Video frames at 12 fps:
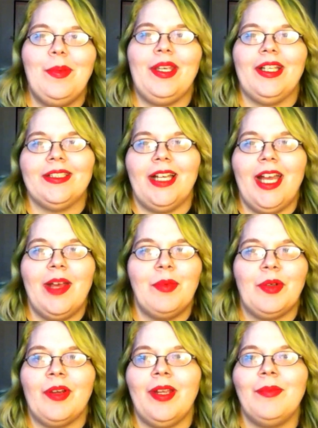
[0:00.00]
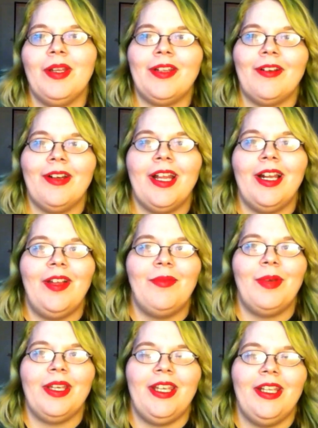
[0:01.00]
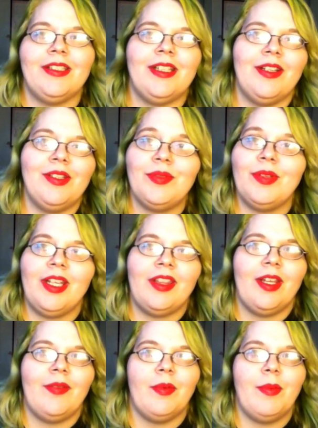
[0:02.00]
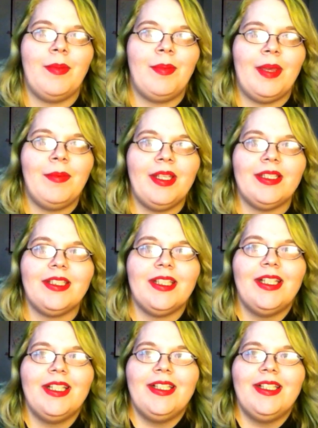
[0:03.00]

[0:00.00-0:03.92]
Because I am a great mother, and I love my kids, and I do anything for my babies.